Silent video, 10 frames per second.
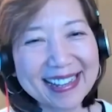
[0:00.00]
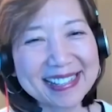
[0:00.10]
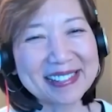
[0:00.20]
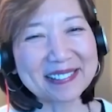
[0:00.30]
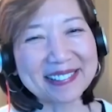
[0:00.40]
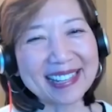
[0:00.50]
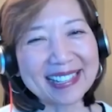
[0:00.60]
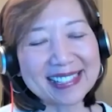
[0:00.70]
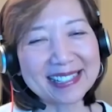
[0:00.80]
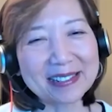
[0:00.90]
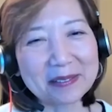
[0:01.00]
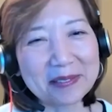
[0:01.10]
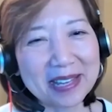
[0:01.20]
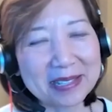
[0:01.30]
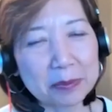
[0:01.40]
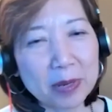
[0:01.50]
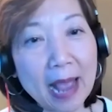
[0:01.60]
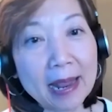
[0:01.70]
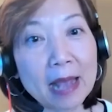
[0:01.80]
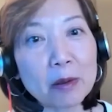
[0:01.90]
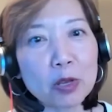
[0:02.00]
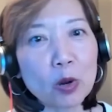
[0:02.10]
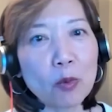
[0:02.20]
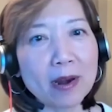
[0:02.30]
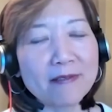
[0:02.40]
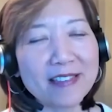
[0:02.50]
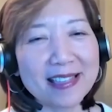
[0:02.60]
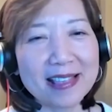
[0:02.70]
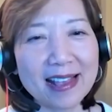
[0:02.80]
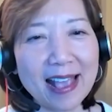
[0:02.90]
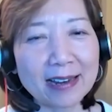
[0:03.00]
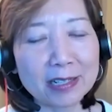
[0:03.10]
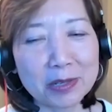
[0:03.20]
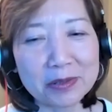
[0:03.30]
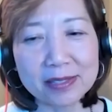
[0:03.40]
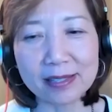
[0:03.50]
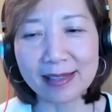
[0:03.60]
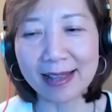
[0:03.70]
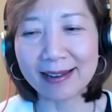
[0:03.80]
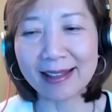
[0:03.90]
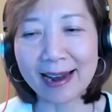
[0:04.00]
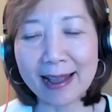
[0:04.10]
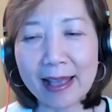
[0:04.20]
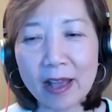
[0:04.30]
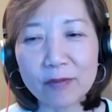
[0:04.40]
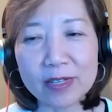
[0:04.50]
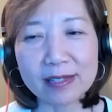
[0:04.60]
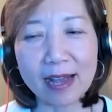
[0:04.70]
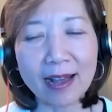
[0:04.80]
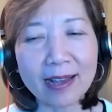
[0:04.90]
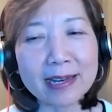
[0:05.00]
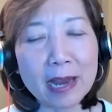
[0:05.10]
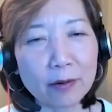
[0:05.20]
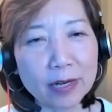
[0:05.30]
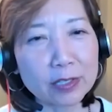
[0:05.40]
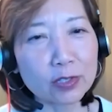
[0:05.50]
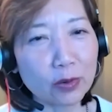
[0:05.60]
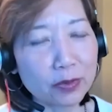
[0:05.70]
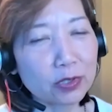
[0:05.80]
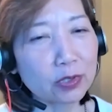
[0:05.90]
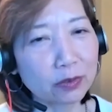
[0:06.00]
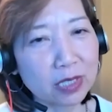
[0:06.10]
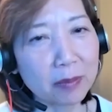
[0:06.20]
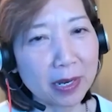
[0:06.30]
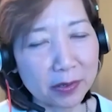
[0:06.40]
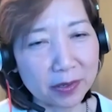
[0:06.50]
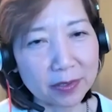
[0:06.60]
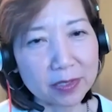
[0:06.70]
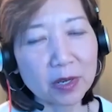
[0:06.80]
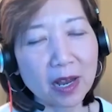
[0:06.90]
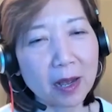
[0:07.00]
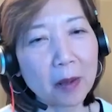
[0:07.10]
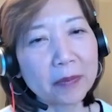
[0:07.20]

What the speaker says: So it's been, and one of the anecdotes that I have is I inherited Sonia Sotomayor's